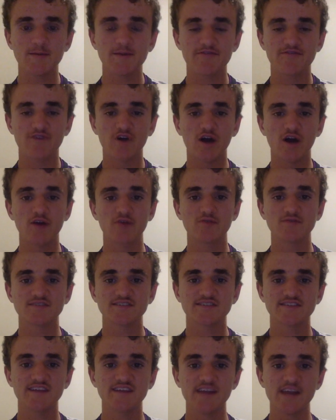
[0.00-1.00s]
Final,
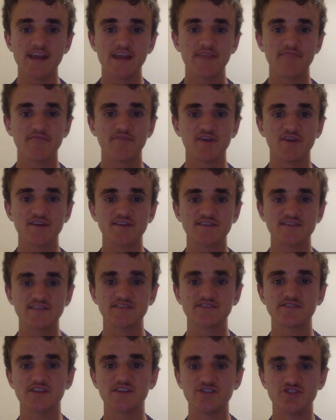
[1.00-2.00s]
Sydney
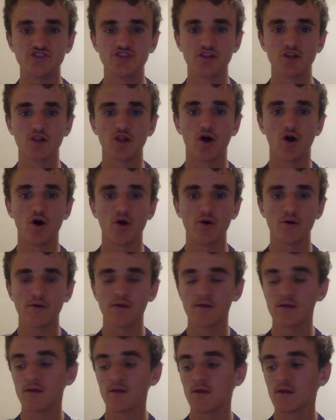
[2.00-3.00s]
versus Geelong.
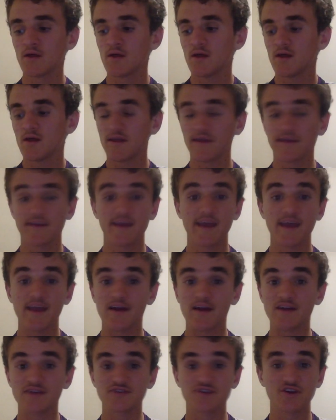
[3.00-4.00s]
Again,
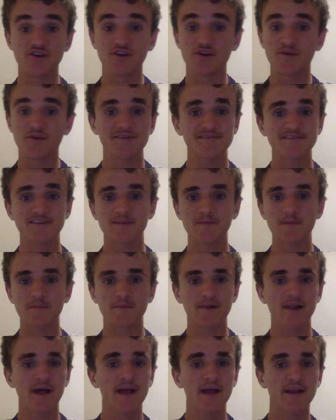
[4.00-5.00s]
I don't know where it's going to be
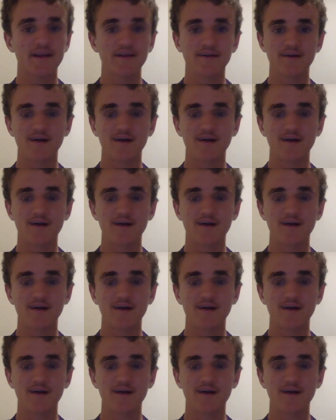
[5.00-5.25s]
played.